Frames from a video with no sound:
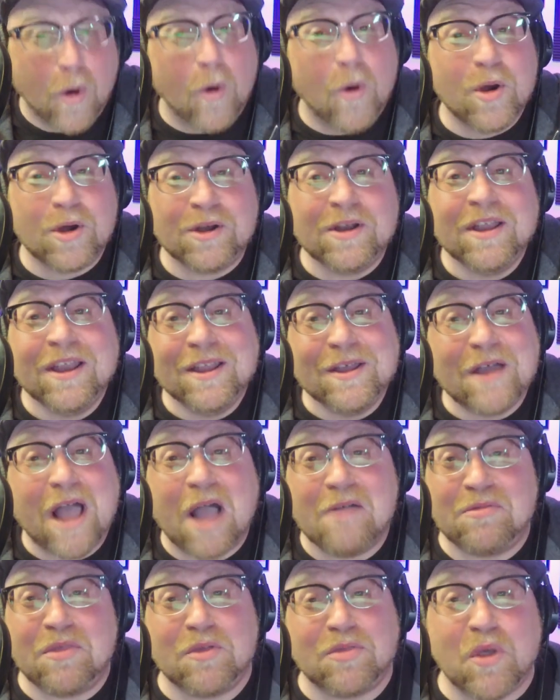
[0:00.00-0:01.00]
or
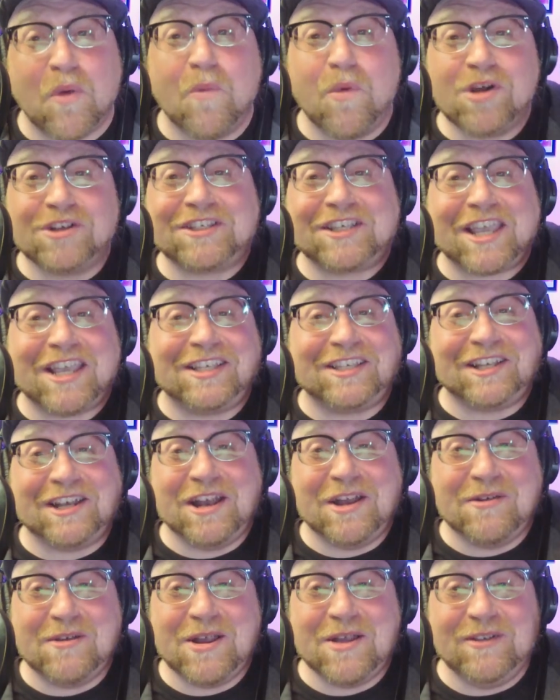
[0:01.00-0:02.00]
uh, the worst case
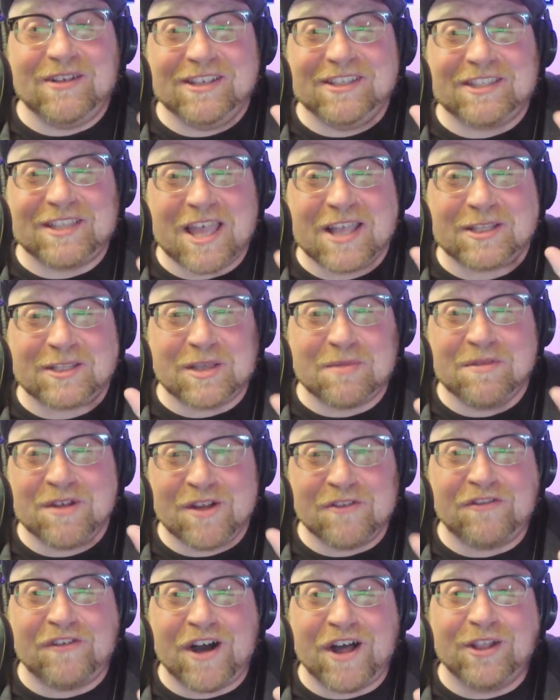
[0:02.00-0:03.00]
scenario is that some of
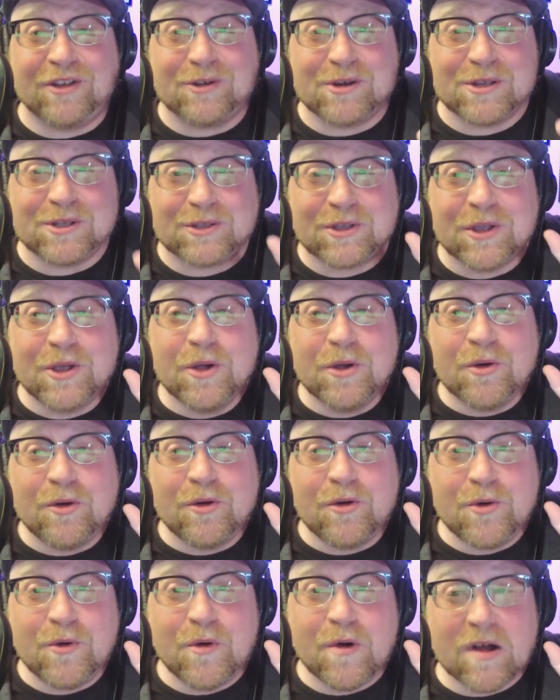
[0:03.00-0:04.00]
your followers
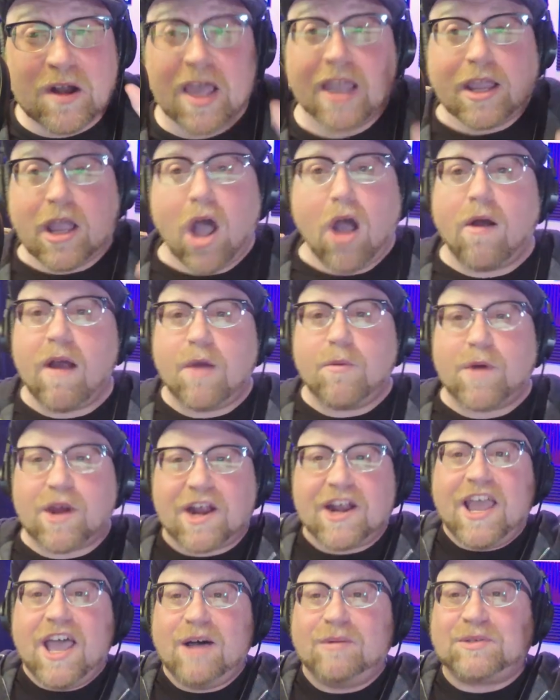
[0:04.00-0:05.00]
who are like, all right, we're
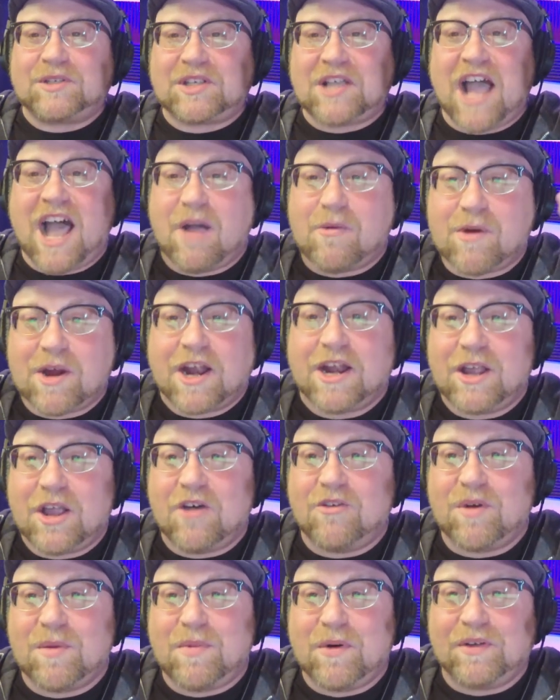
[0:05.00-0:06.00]
going to help Scott. We're going to
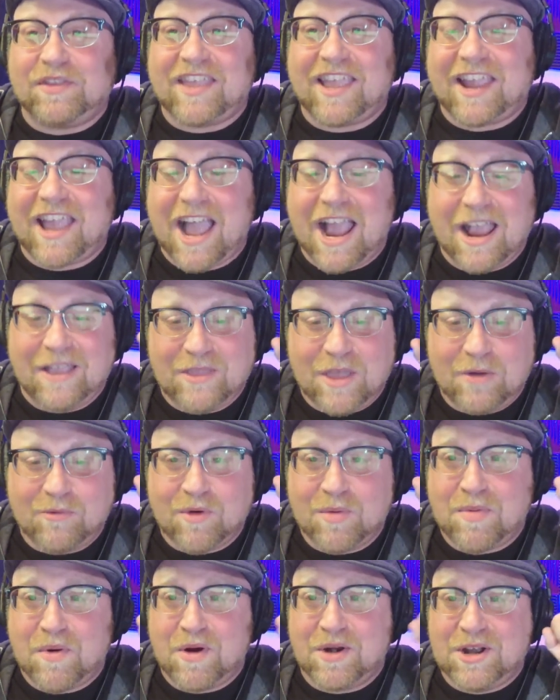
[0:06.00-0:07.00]
go report that guy. And then
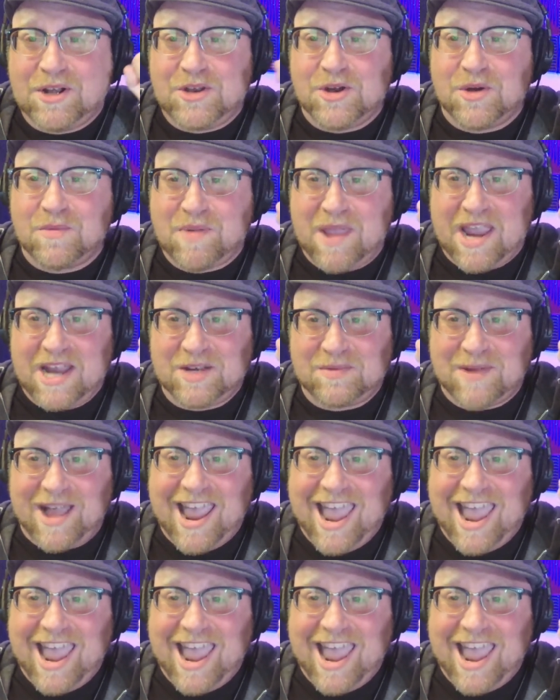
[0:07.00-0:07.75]
reported your page by